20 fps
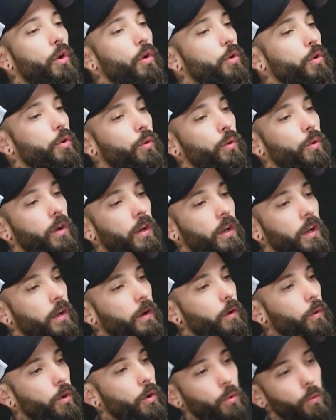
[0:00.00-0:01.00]
right now.
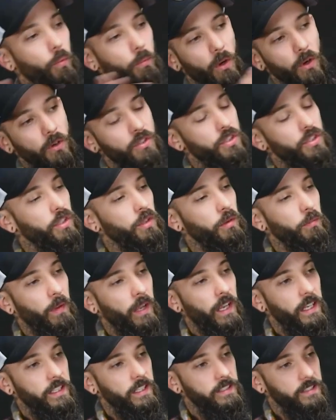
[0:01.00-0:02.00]
It's so
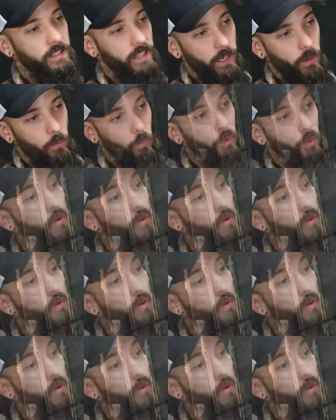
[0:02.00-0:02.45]
disposable.